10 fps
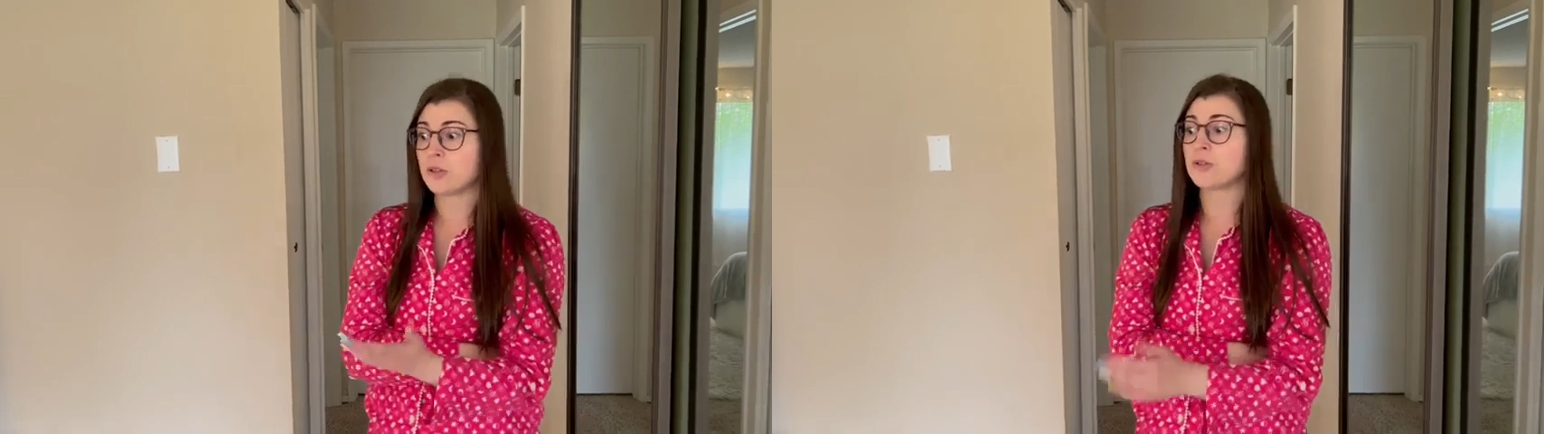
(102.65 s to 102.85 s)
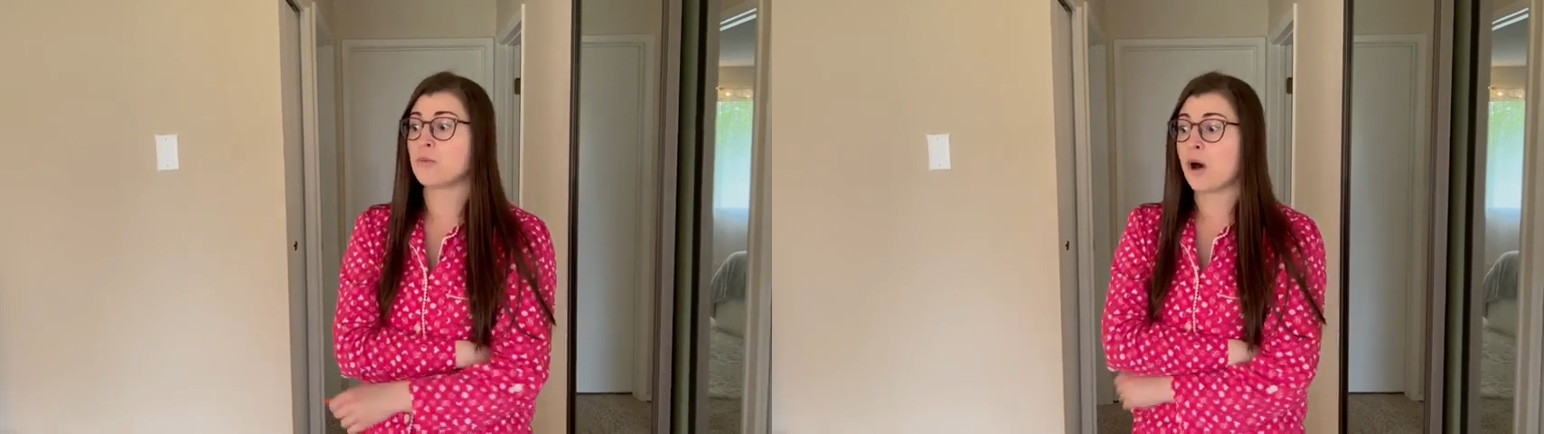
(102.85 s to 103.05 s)

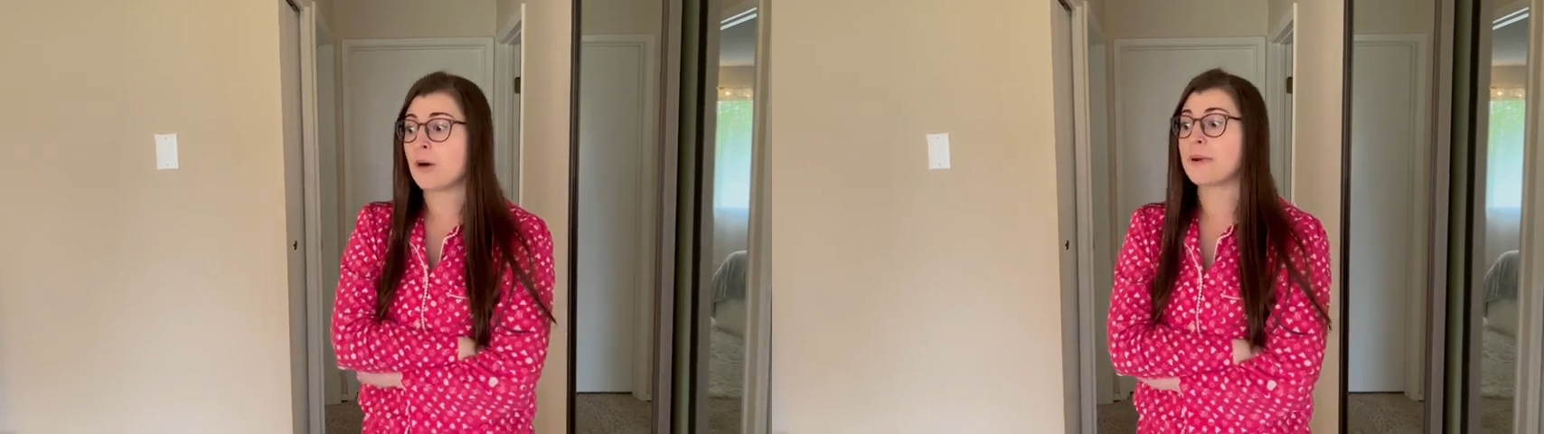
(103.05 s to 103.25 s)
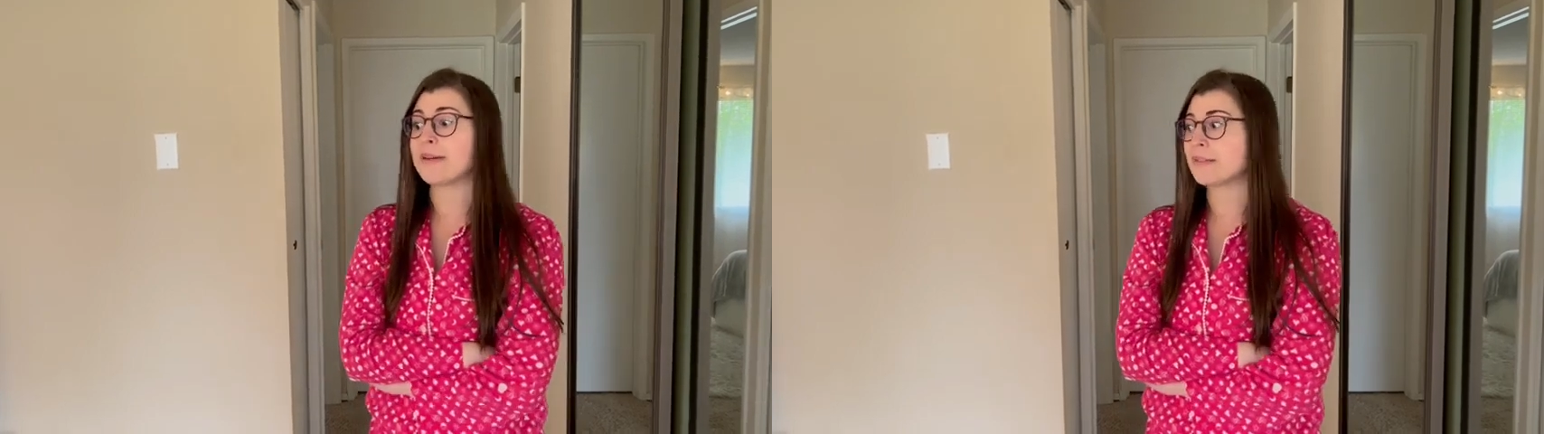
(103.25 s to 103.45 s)
go to
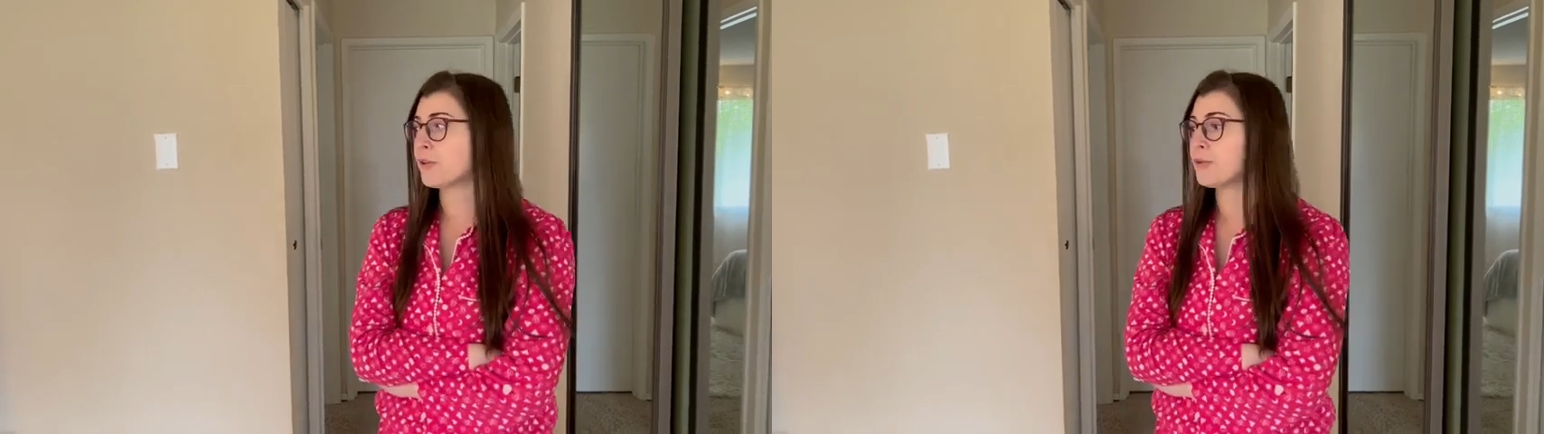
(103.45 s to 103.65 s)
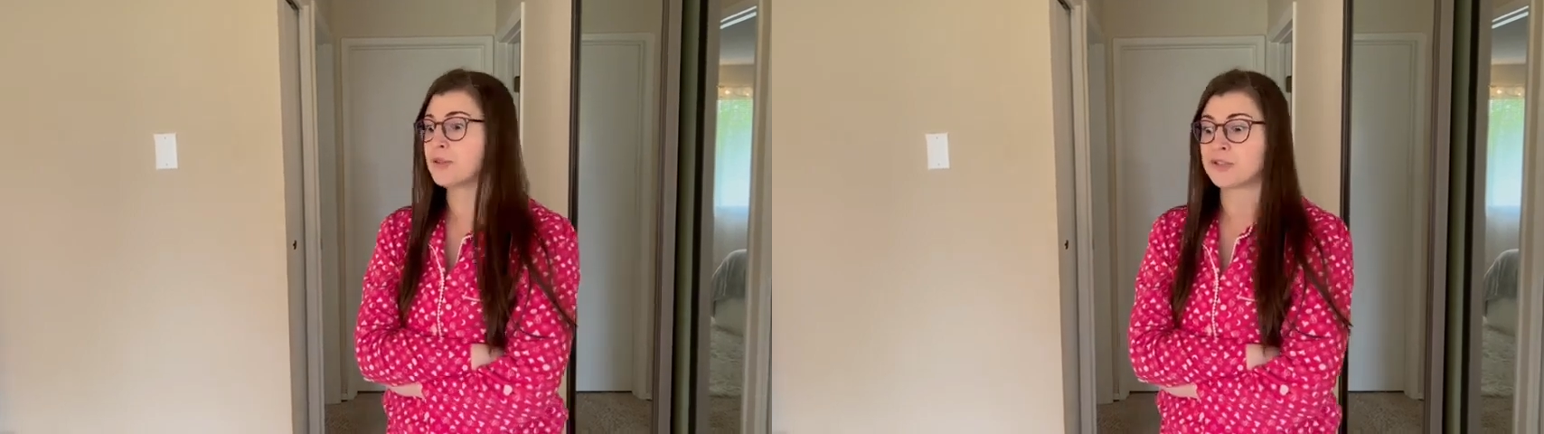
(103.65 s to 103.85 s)
Walmart and
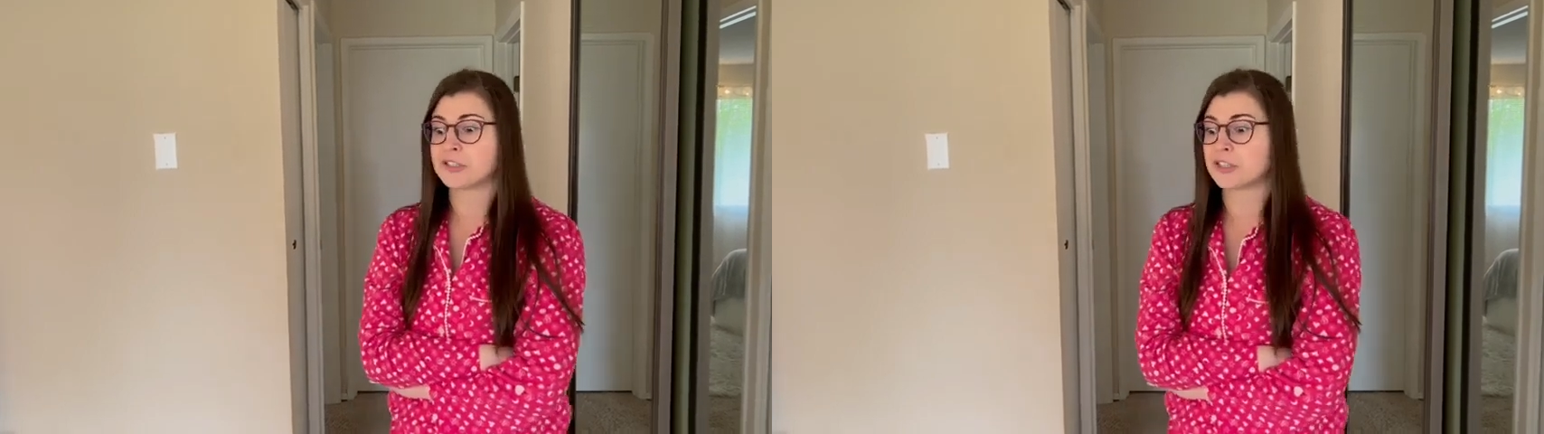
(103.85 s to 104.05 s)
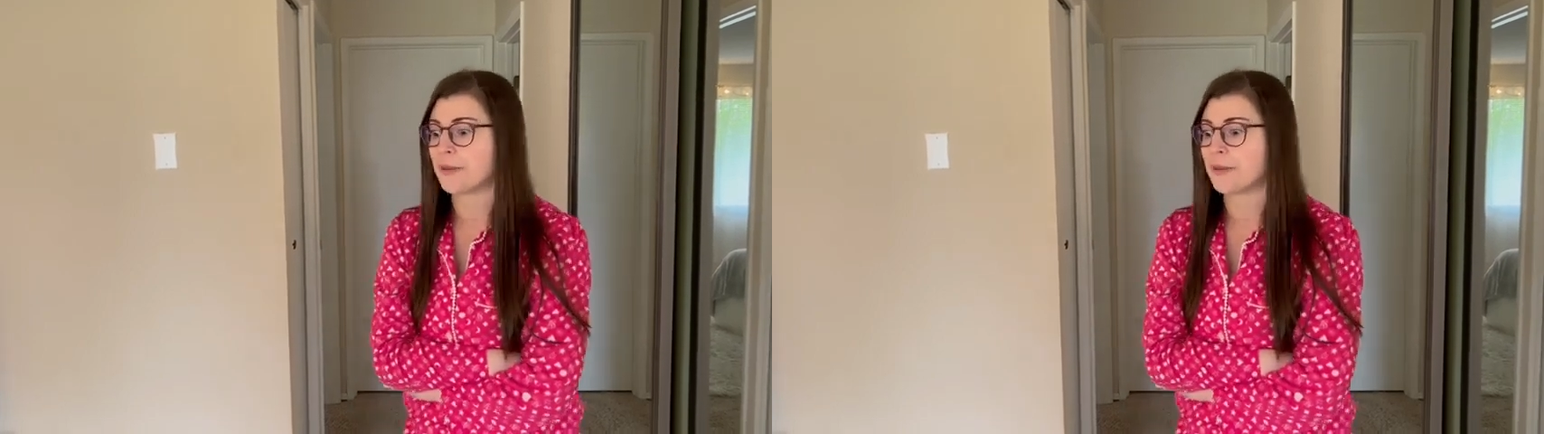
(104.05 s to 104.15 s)
go grocery